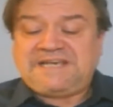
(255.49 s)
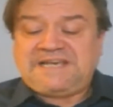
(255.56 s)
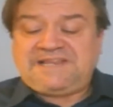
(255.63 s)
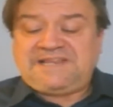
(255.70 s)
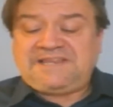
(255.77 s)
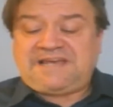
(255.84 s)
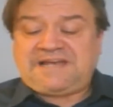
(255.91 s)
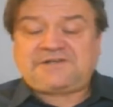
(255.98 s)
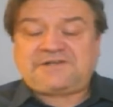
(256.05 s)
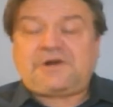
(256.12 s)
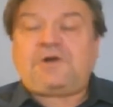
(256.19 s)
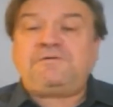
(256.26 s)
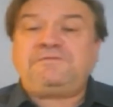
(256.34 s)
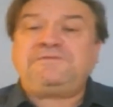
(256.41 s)
in that
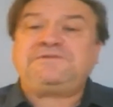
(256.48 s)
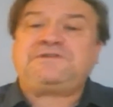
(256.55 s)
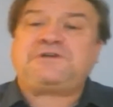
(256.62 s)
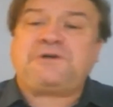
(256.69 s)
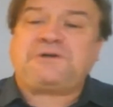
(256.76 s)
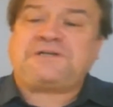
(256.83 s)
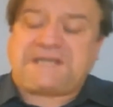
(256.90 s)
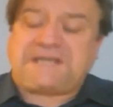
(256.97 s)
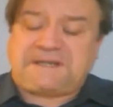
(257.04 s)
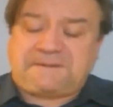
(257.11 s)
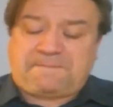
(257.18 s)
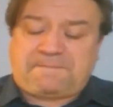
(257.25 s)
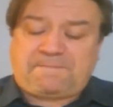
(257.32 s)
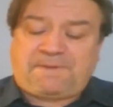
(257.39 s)
old
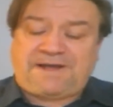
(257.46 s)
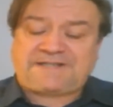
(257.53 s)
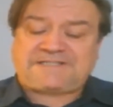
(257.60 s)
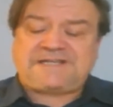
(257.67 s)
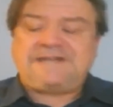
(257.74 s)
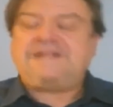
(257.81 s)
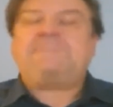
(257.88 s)
cooking pot."